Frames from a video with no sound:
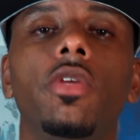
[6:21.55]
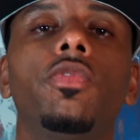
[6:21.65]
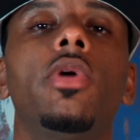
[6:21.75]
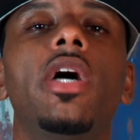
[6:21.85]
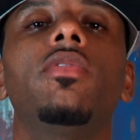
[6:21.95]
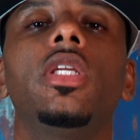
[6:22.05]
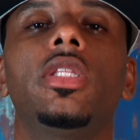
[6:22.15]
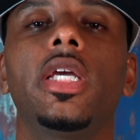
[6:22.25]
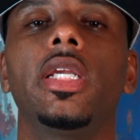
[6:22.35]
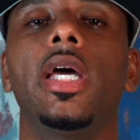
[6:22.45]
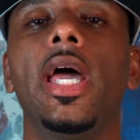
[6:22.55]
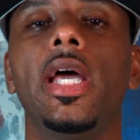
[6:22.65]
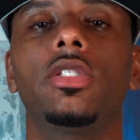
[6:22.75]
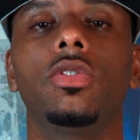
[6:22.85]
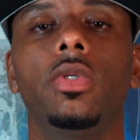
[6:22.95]
If you have anything to
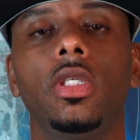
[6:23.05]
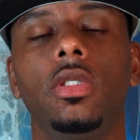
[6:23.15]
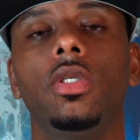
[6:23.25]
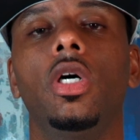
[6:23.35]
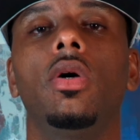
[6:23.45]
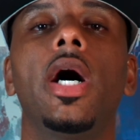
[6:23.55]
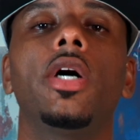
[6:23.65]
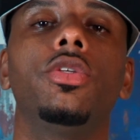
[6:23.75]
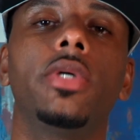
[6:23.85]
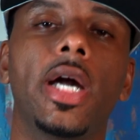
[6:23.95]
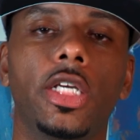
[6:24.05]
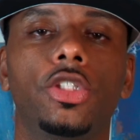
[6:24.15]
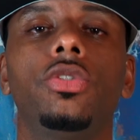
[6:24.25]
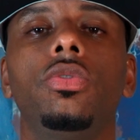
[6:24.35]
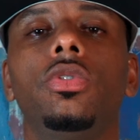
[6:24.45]
add to it, how you guys
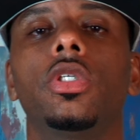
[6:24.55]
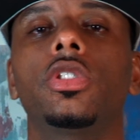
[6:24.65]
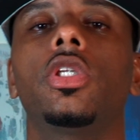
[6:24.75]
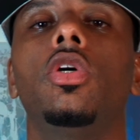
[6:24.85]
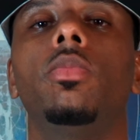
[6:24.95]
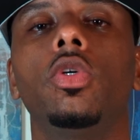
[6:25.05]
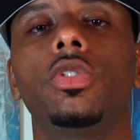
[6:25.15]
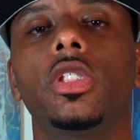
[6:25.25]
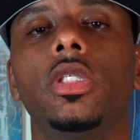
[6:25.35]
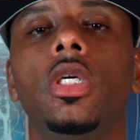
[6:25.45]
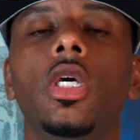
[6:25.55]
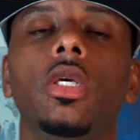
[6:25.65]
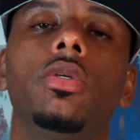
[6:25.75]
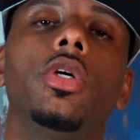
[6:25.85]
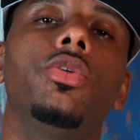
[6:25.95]
shoot your slow motion,
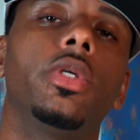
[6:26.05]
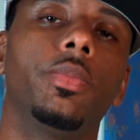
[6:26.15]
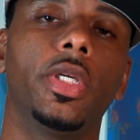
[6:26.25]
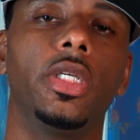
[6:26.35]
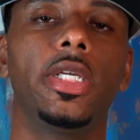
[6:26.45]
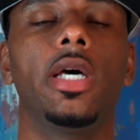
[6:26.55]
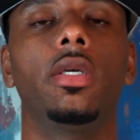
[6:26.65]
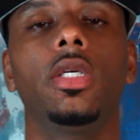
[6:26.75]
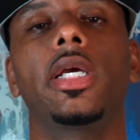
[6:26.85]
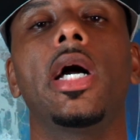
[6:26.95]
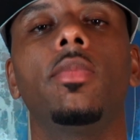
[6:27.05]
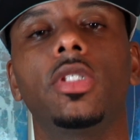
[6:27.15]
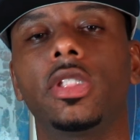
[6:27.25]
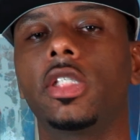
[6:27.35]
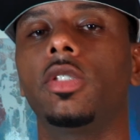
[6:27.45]
you can put it down in the comment
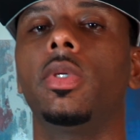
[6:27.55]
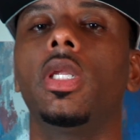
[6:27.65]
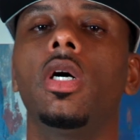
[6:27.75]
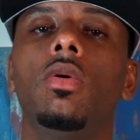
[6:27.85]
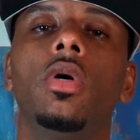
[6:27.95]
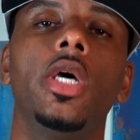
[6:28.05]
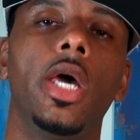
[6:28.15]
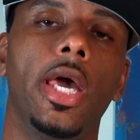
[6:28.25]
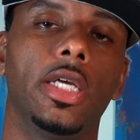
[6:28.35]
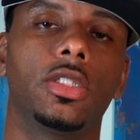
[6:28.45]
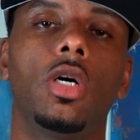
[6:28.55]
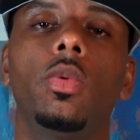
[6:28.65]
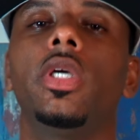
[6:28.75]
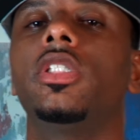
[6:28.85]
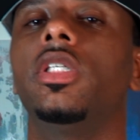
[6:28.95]
section below. As
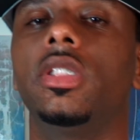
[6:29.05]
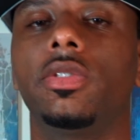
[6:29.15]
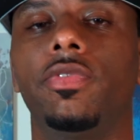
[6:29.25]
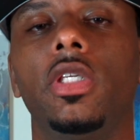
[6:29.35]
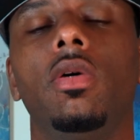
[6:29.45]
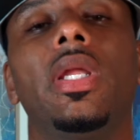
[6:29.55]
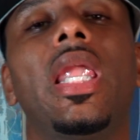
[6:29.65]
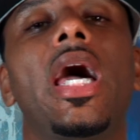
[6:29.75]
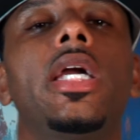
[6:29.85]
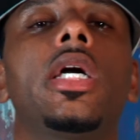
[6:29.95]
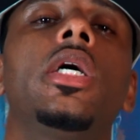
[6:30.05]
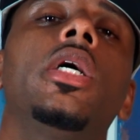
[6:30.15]
always, give this video a like.